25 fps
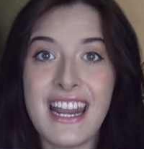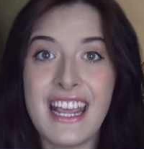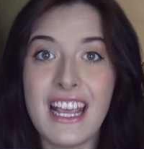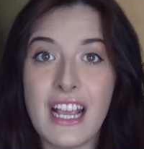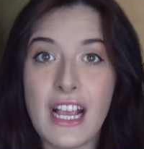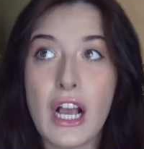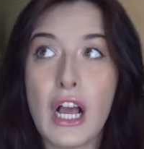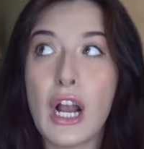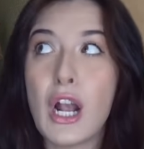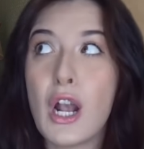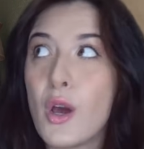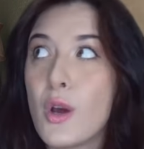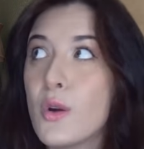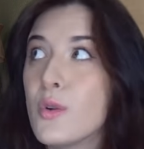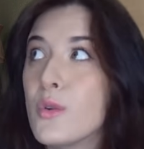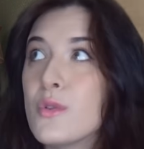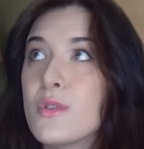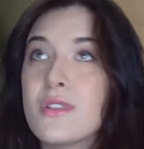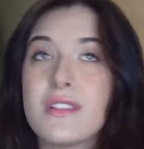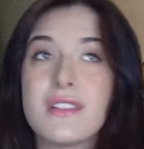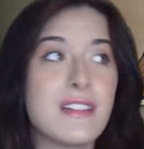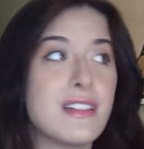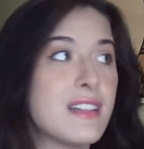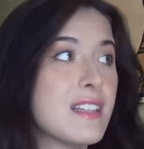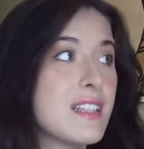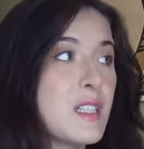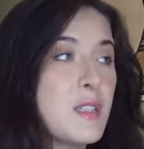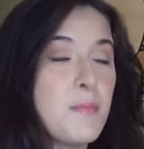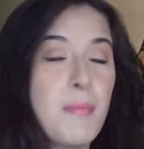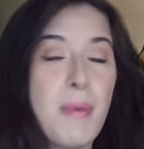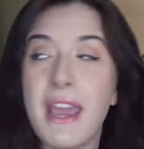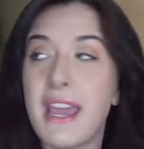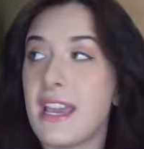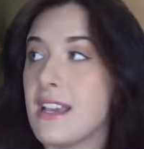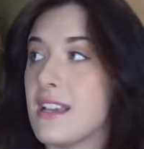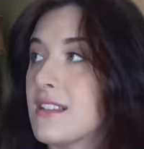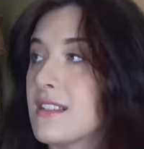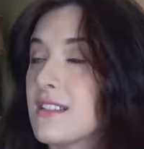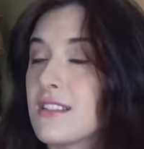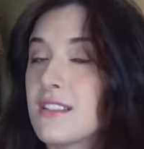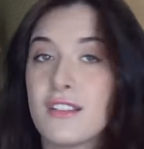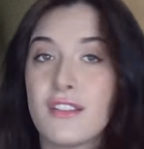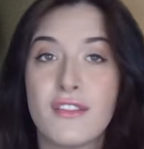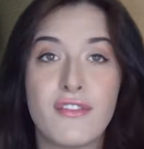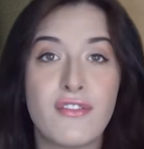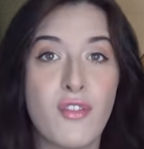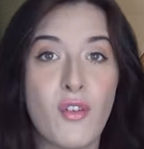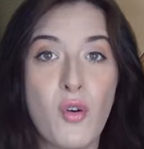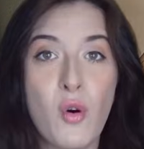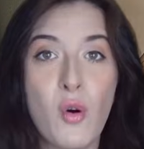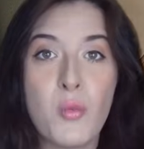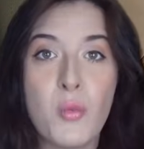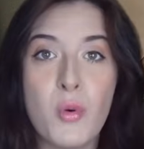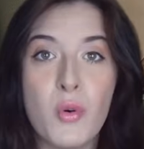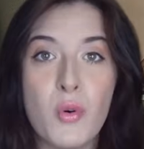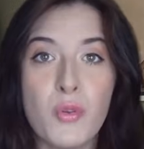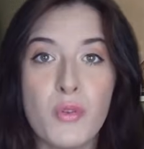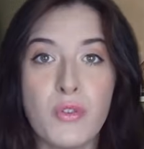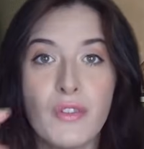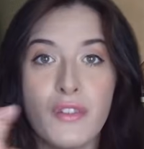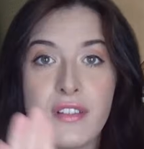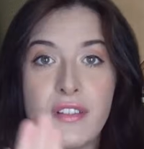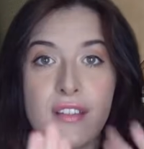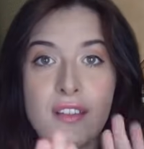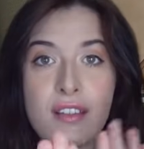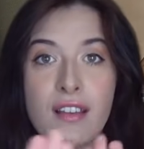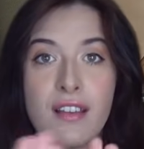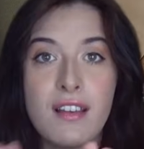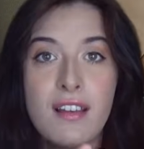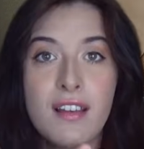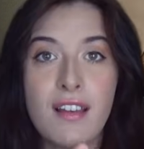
enclosed space, 4 walls.